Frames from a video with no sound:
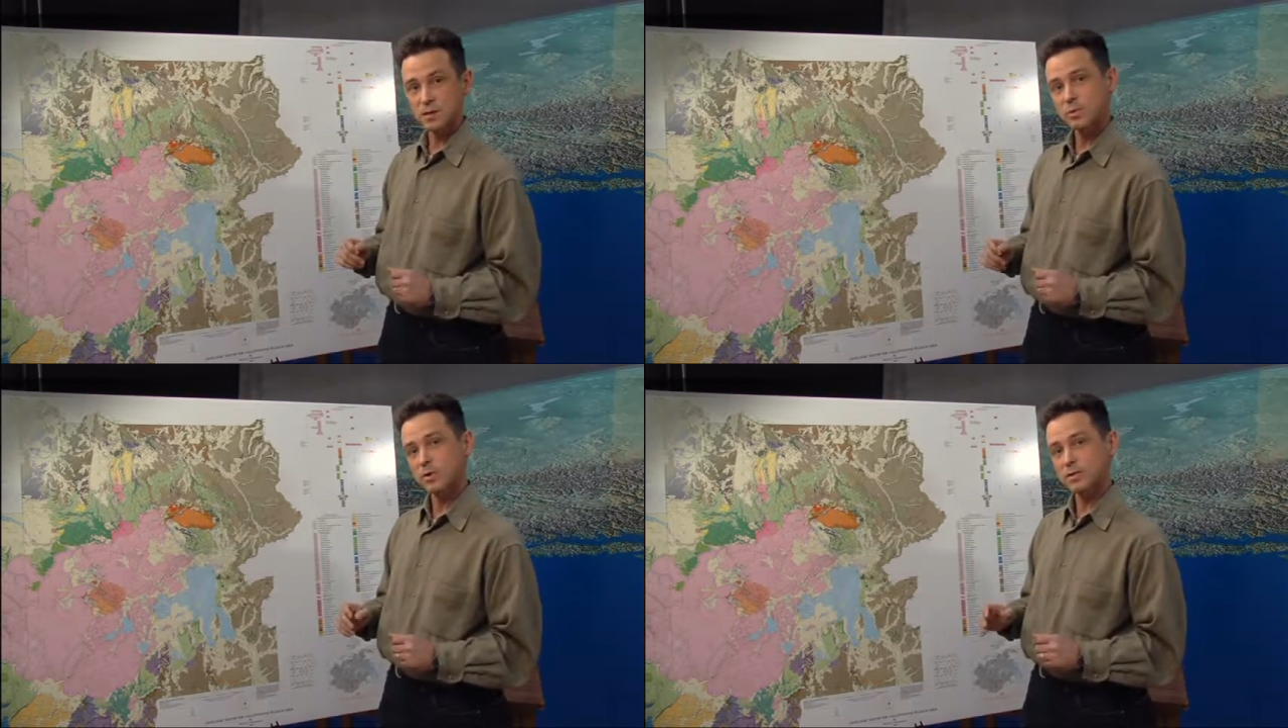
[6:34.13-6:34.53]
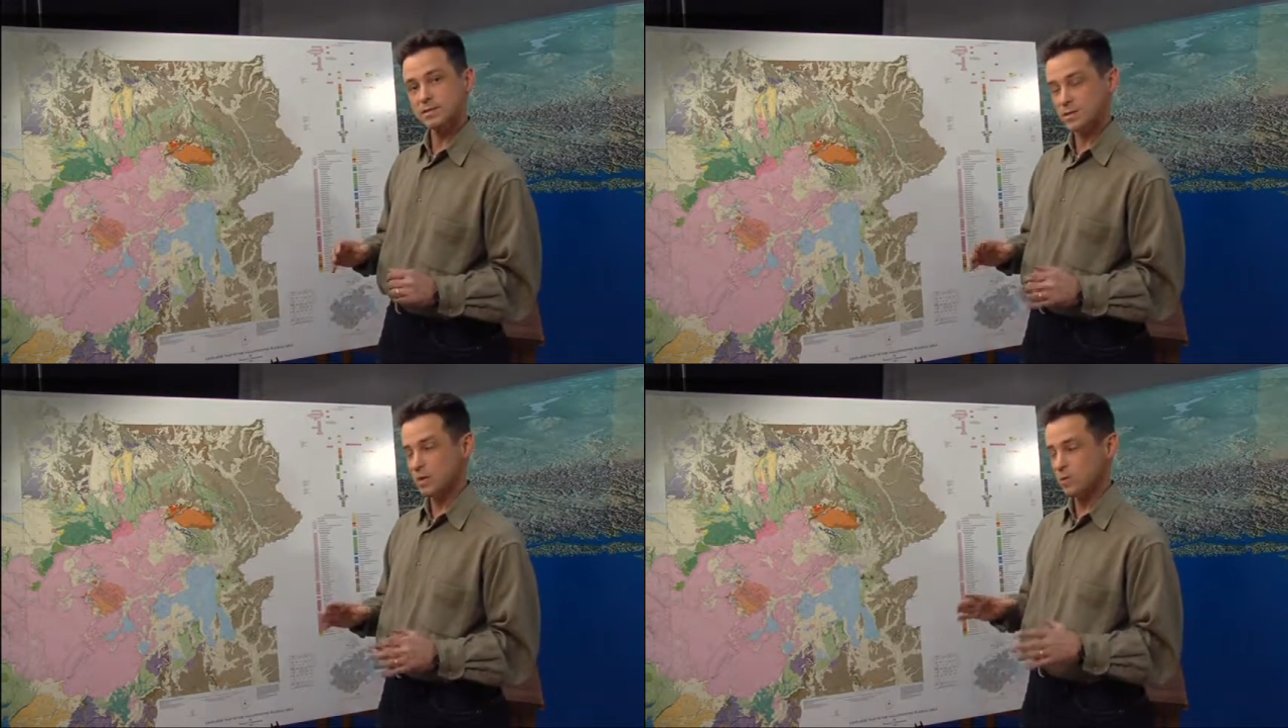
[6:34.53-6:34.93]
but
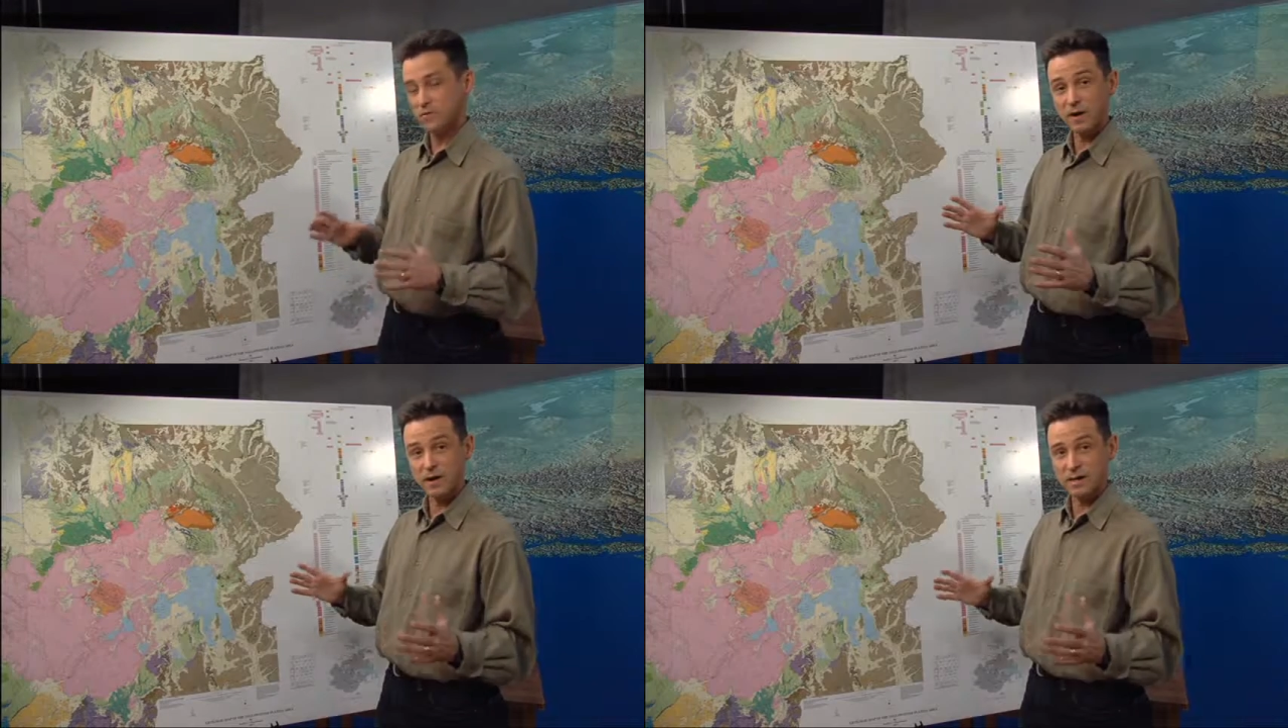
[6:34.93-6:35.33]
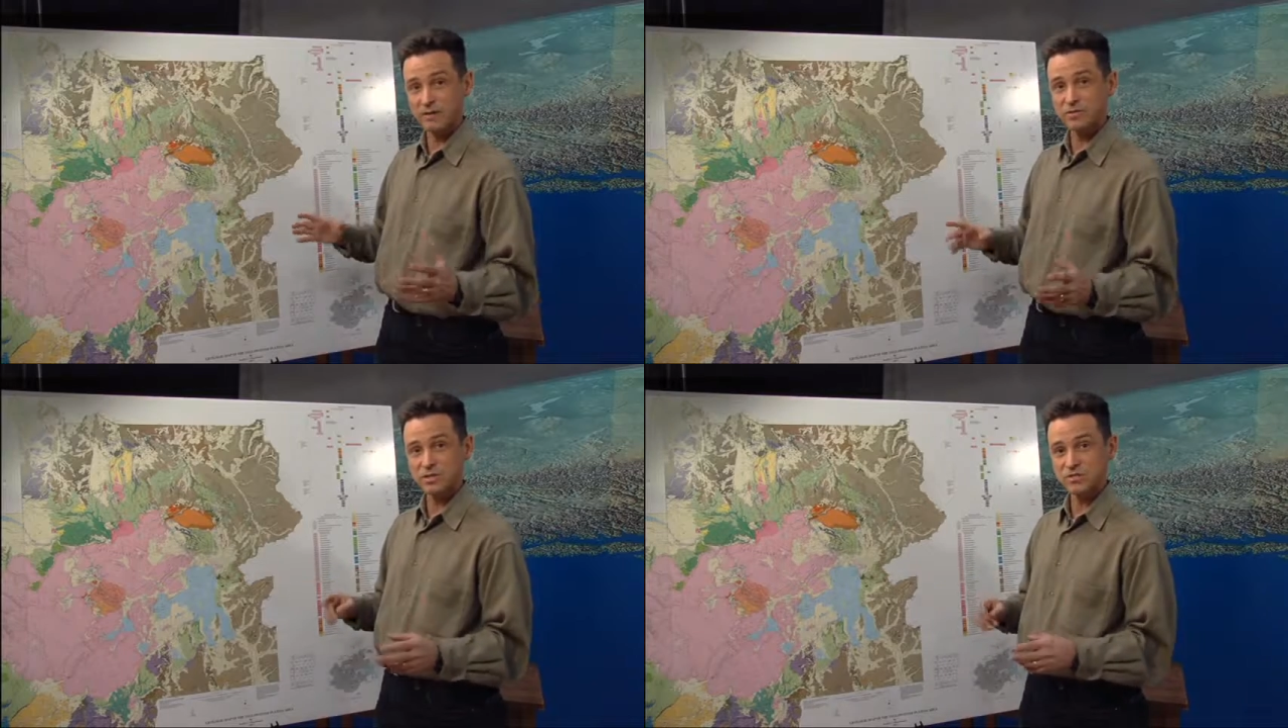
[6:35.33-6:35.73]
we find
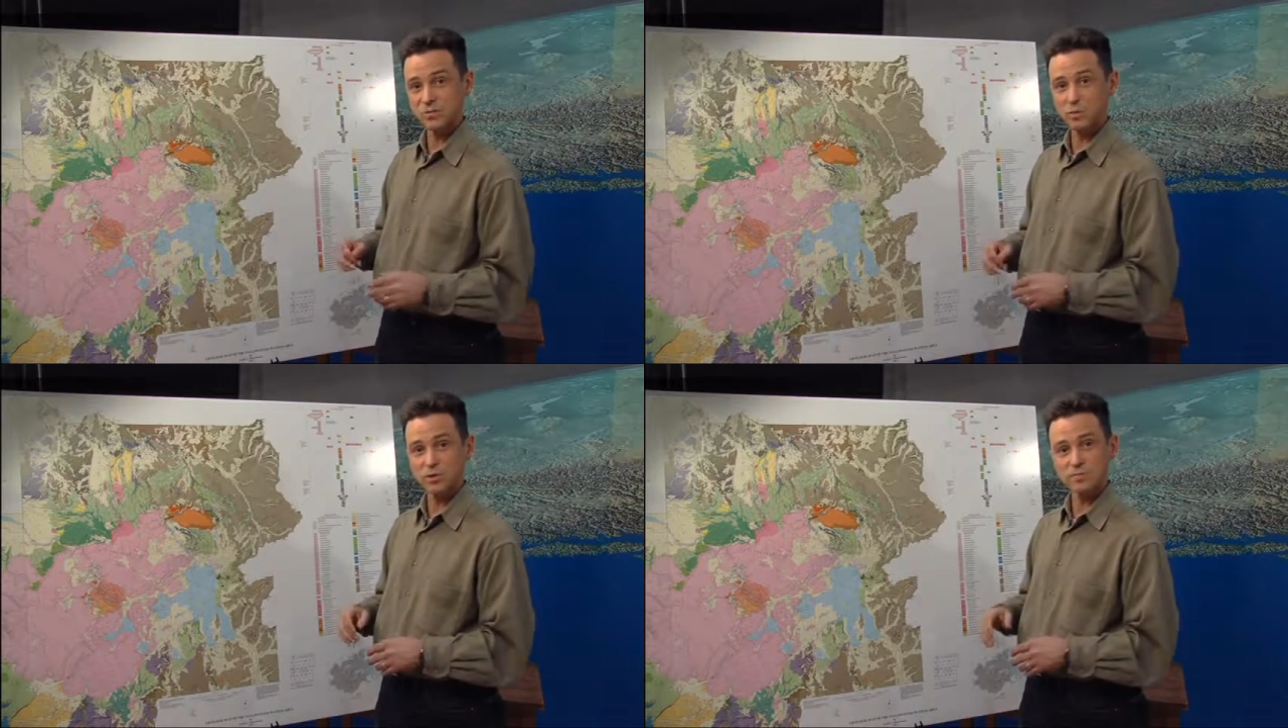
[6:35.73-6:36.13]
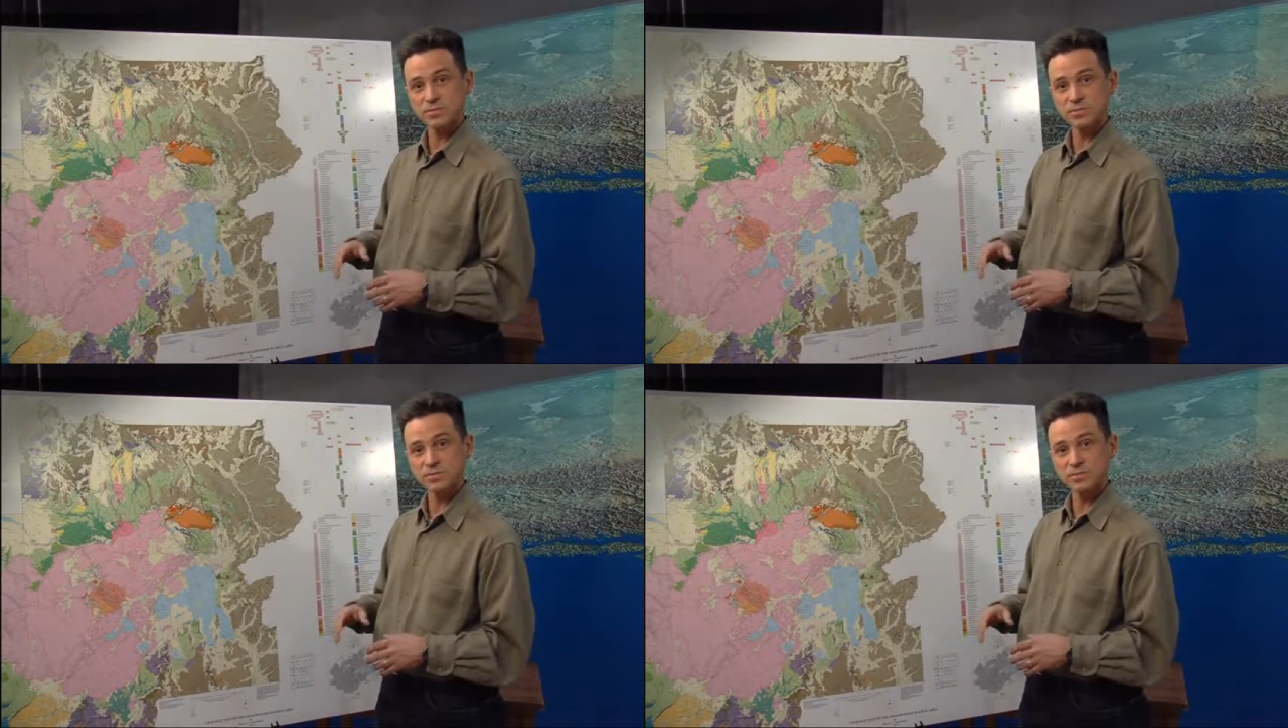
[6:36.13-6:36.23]
evidence for them.